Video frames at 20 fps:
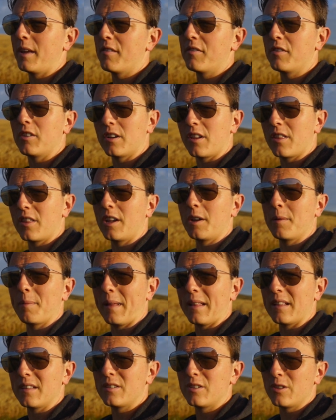You've got to think
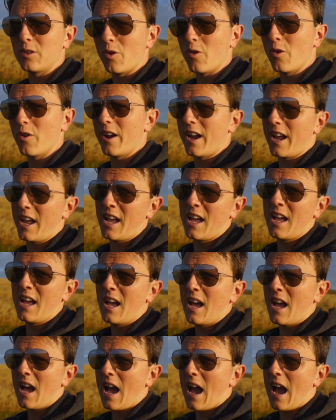about the story,
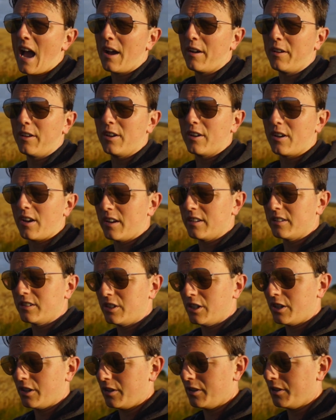how you're going
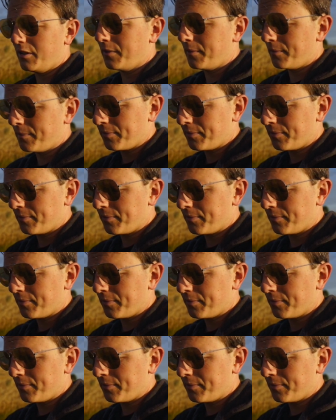to